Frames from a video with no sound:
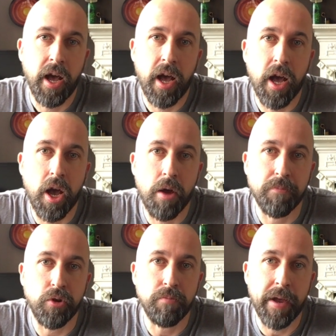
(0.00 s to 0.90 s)

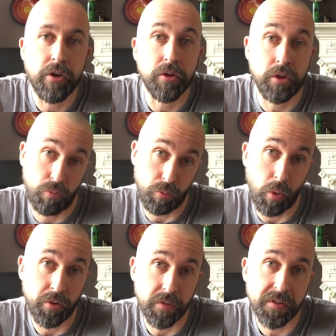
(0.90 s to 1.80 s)
You
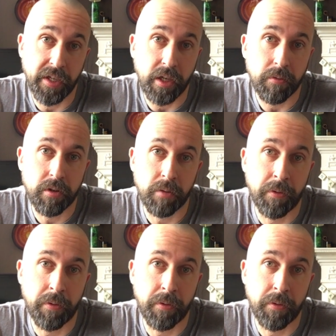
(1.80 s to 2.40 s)
won't have seen it